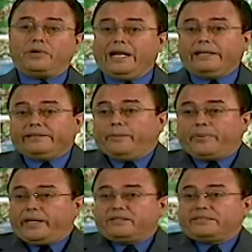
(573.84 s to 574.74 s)
Because
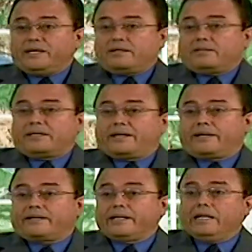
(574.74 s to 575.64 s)
people think
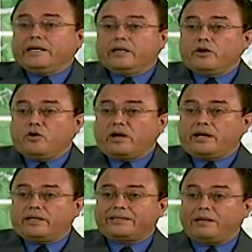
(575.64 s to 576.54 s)
that religion is to
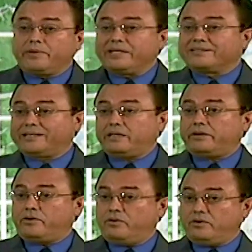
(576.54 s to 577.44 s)
be very
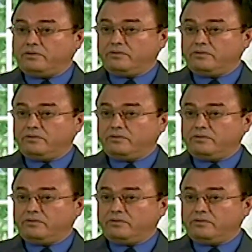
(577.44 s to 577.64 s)
serious